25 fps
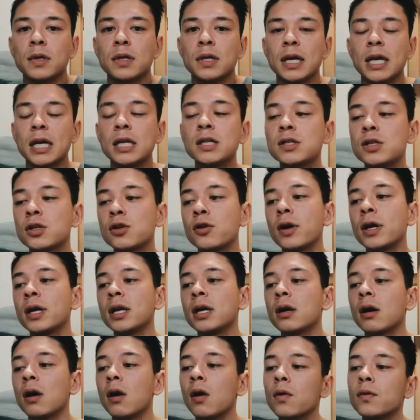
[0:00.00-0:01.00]

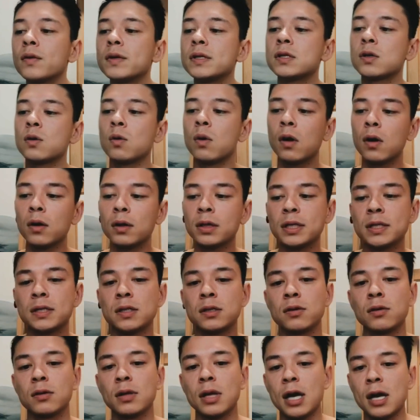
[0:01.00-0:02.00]
Integrating all these qualities
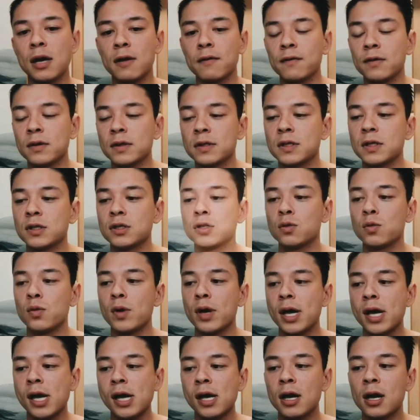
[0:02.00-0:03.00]
in your life in such a
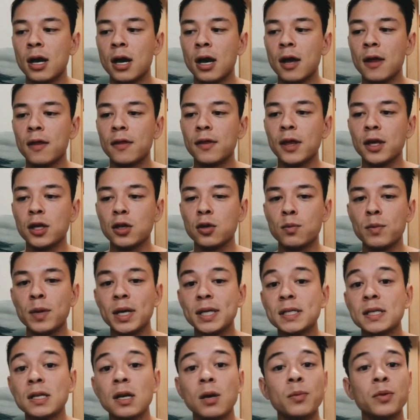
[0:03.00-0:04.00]
way that you
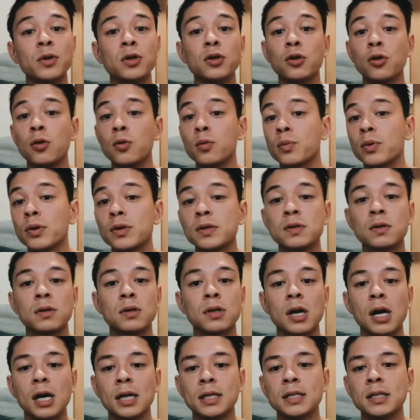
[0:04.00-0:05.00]
mix it up in your own personal
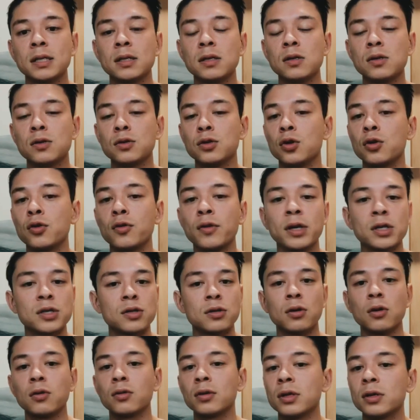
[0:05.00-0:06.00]
cocktail, you create
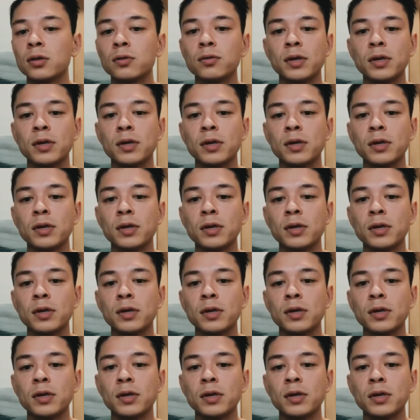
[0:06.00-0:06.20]
your own little